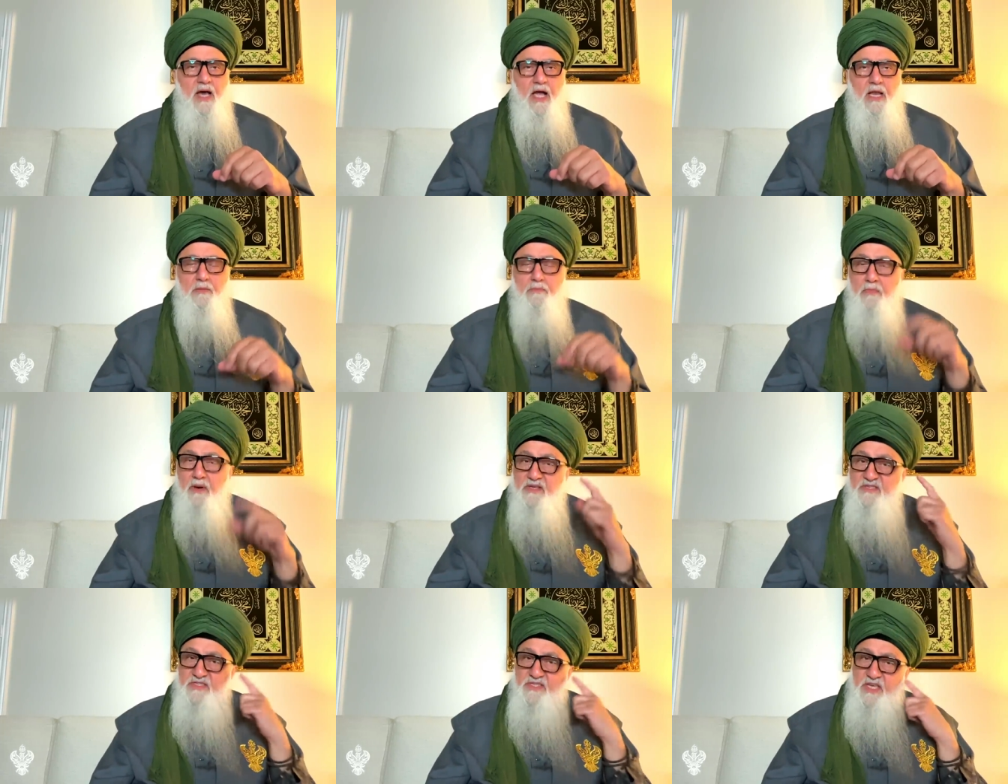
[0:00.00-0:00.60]

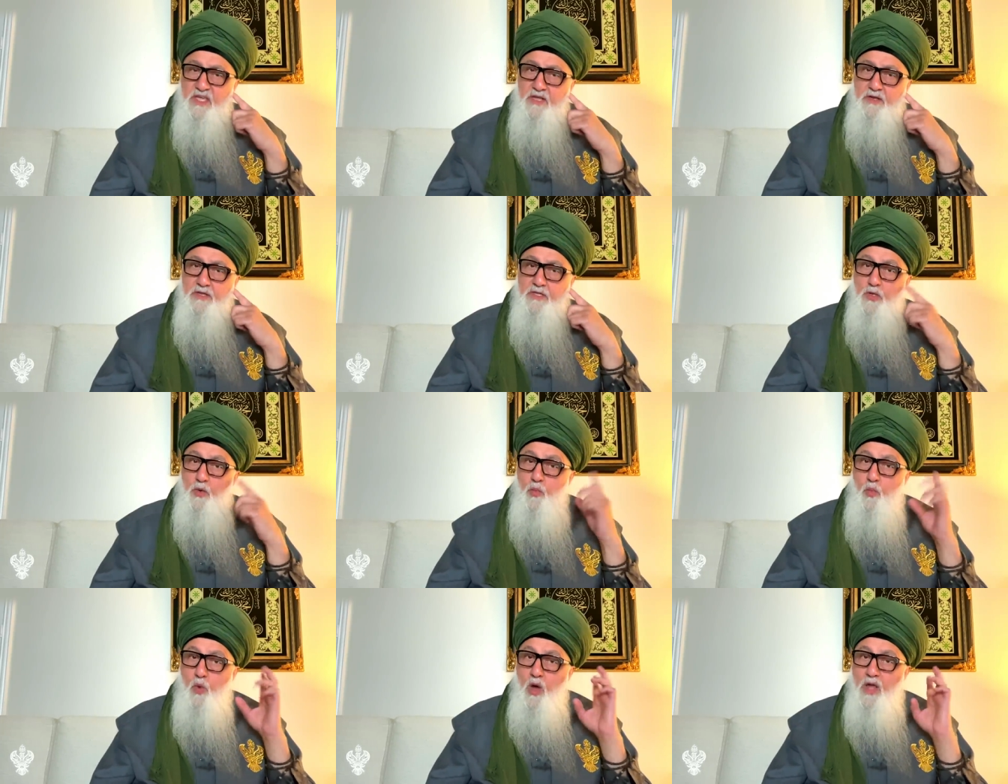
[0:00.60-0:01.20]

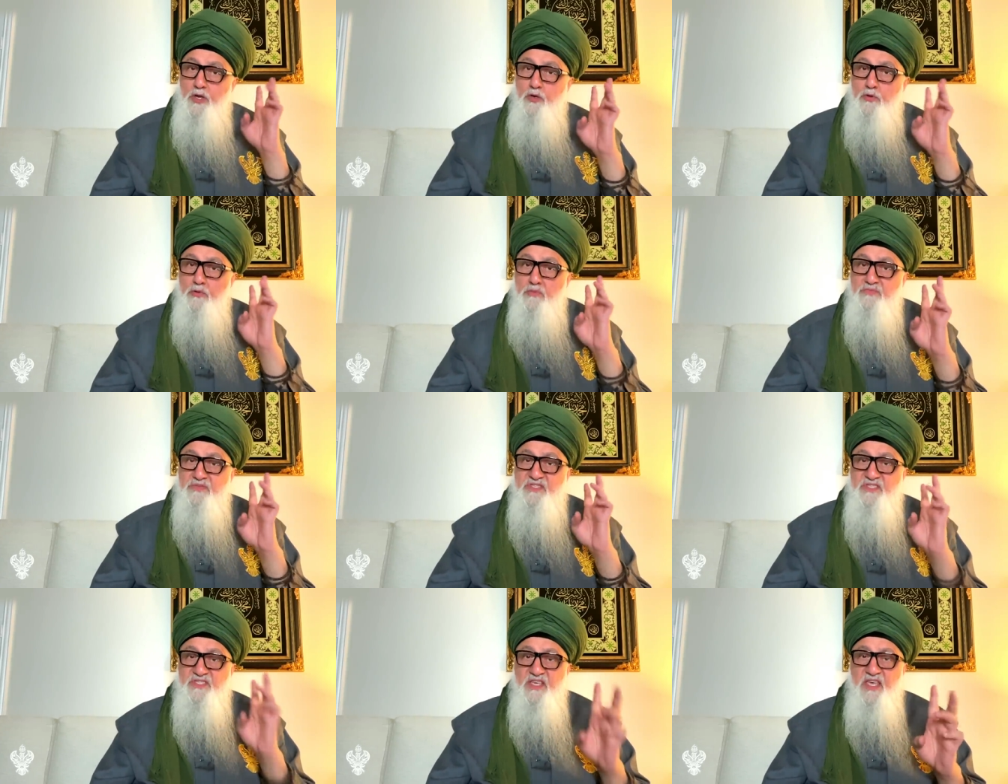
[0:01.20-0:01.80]
Al-basir, the one
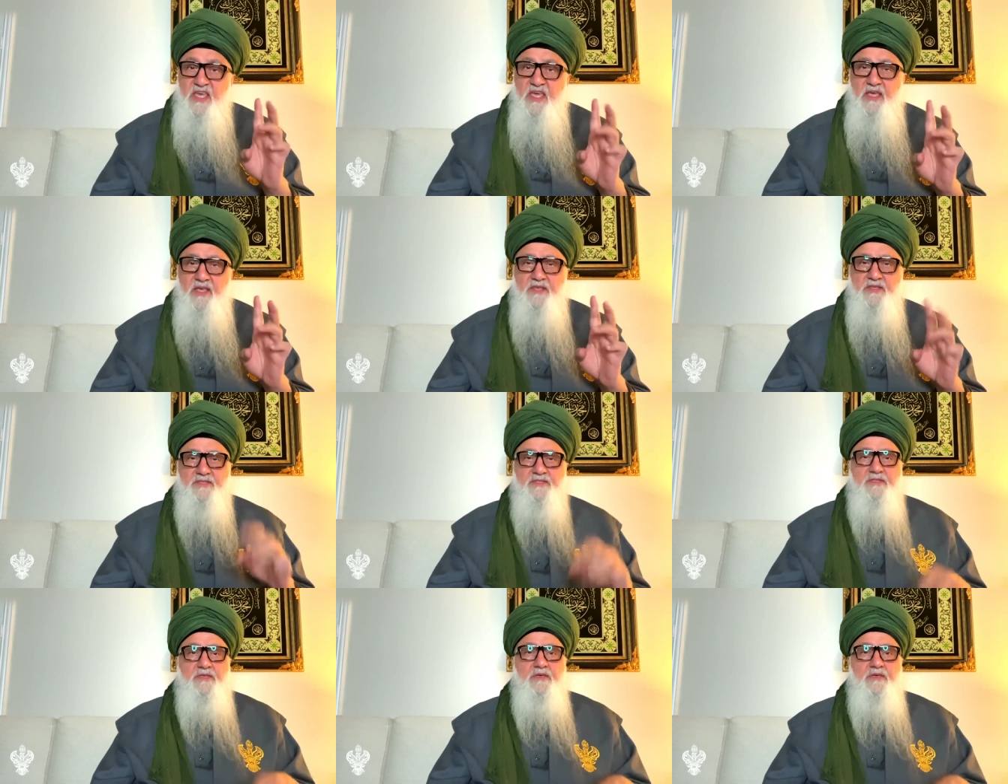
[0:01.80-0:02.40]
whom
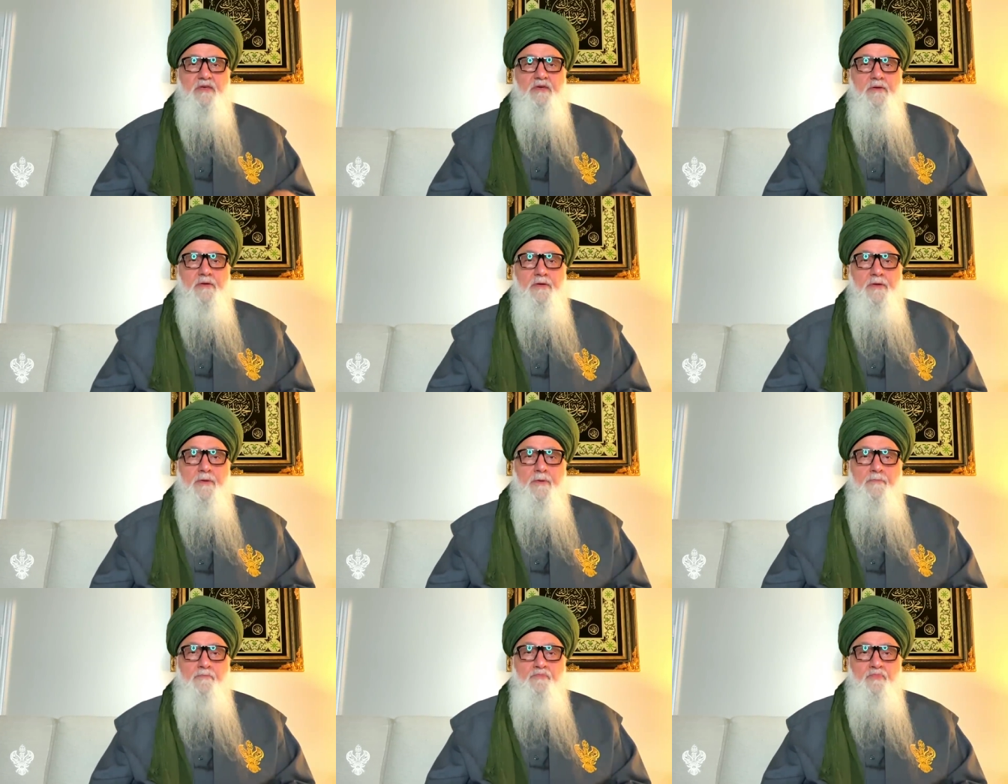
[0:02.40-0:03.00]
sees,
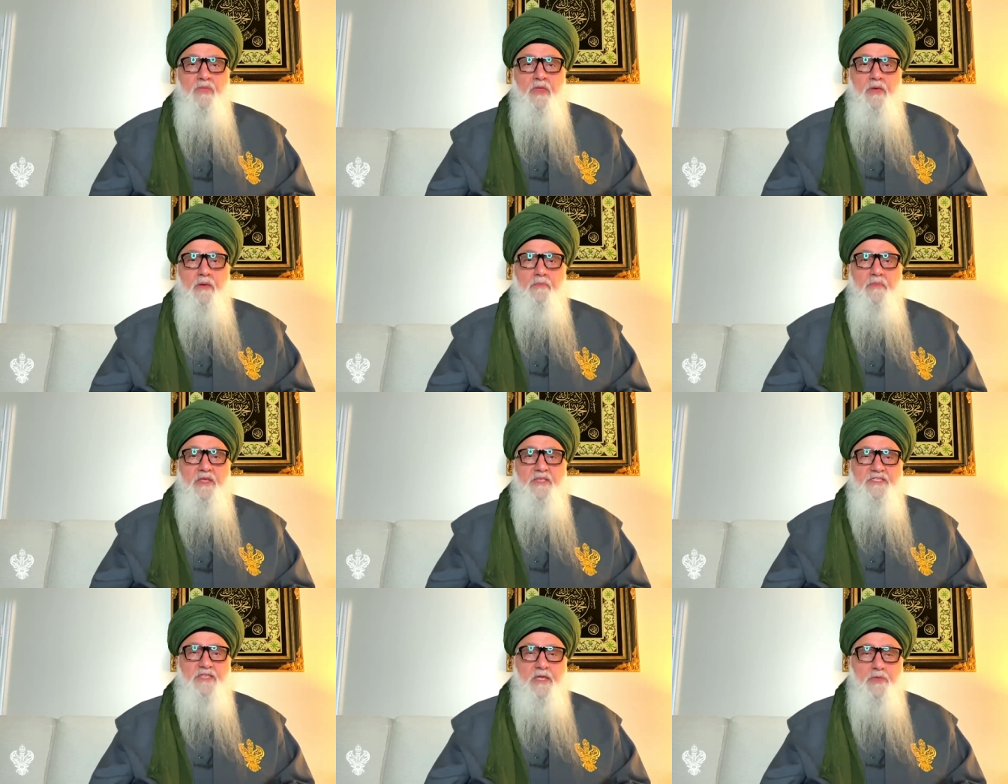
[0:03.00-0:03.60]

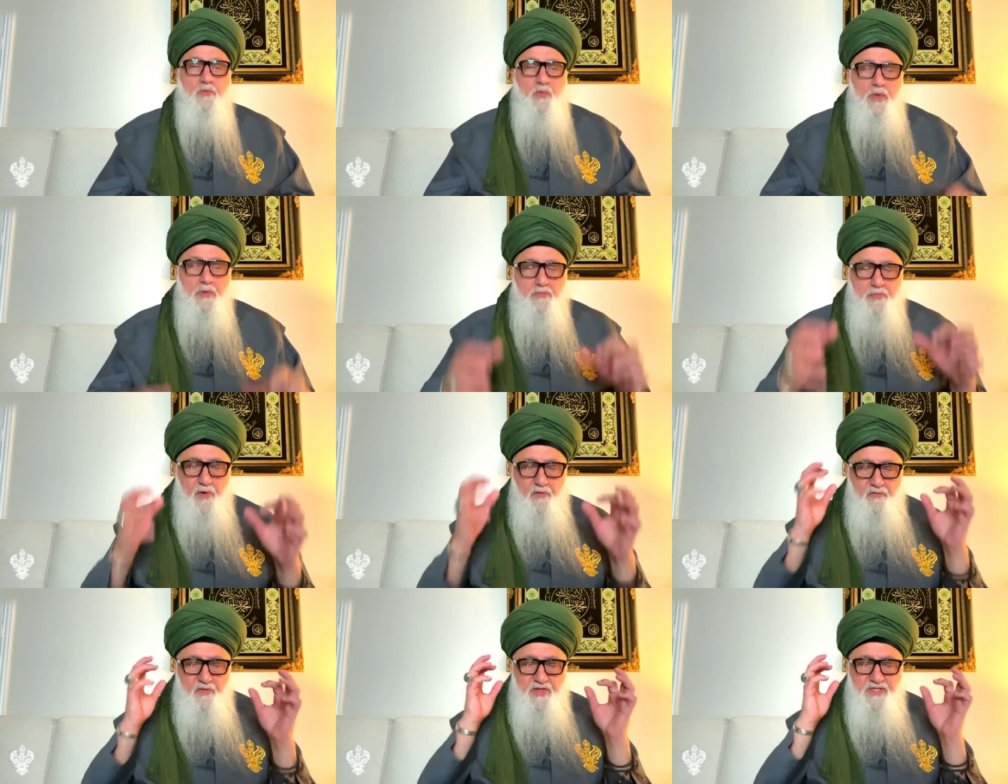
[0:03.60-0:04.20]
means that when
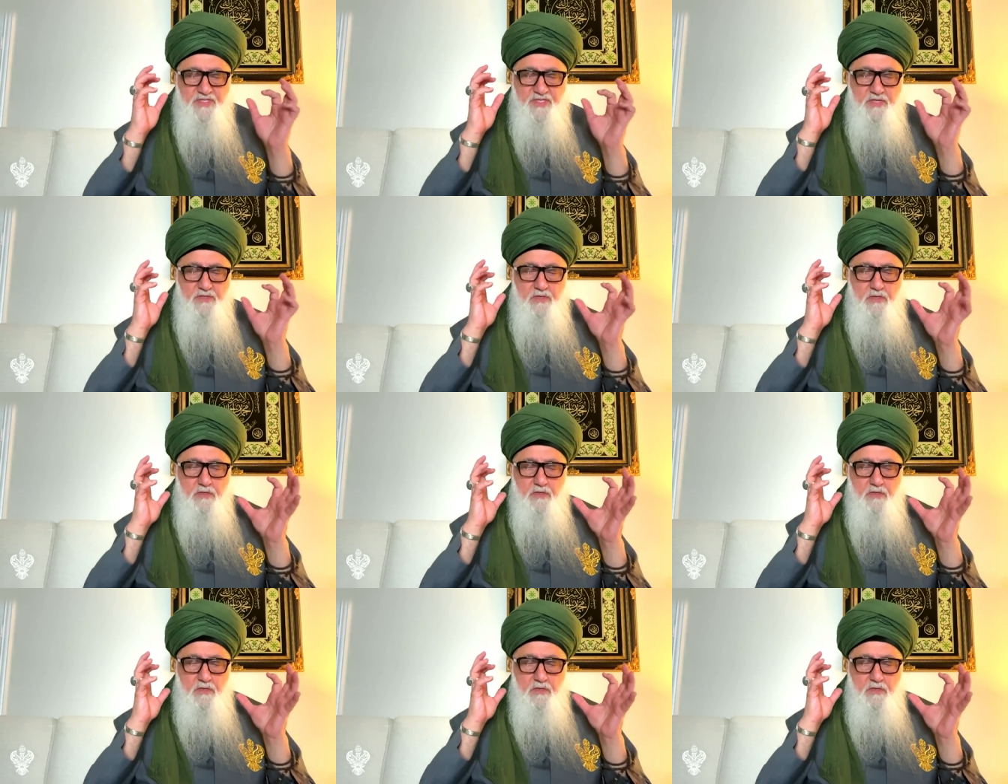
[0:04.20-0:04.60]
Prophet